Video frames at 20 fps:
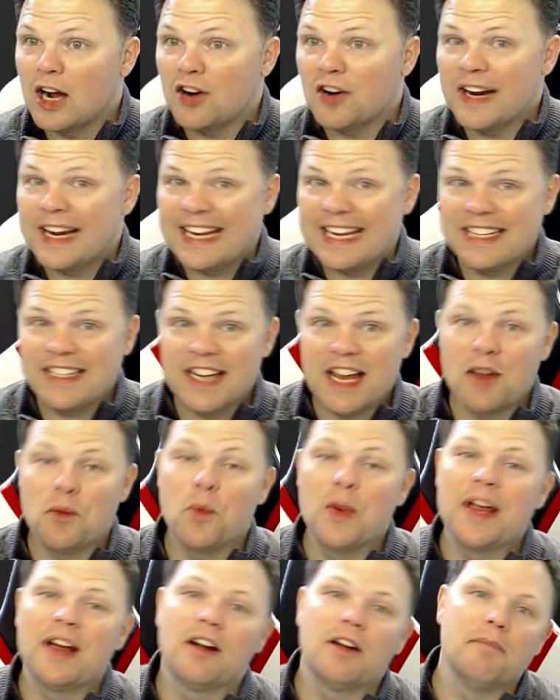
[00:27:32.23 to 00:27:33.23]
All right, guys,
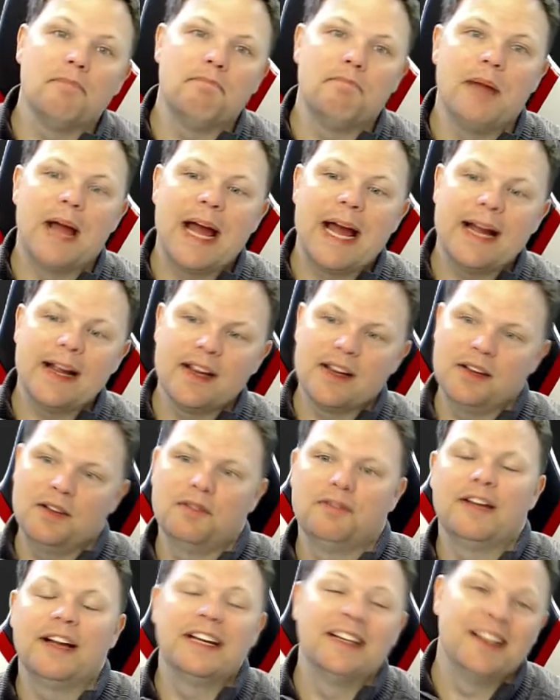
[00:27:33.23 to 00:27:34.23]
and we are back.
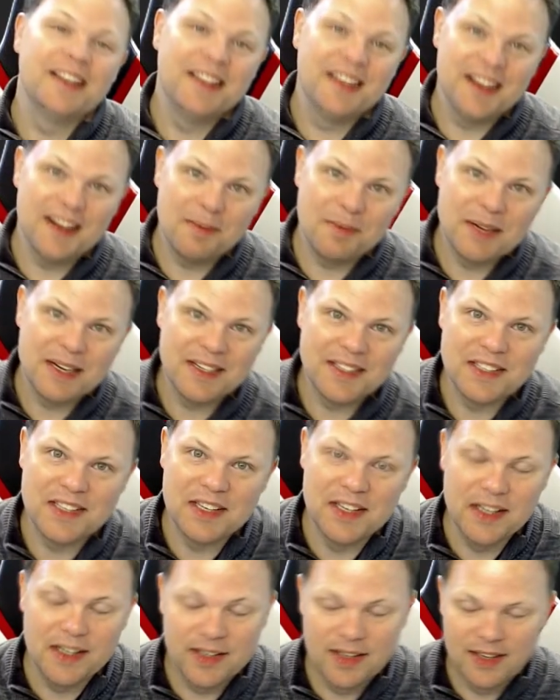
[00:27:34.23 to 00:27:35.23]
Finally, the update is
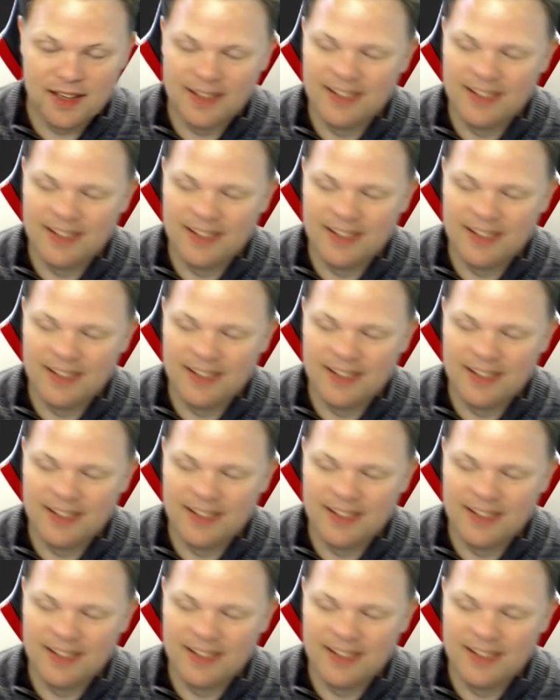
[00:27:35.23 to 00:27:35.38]
done.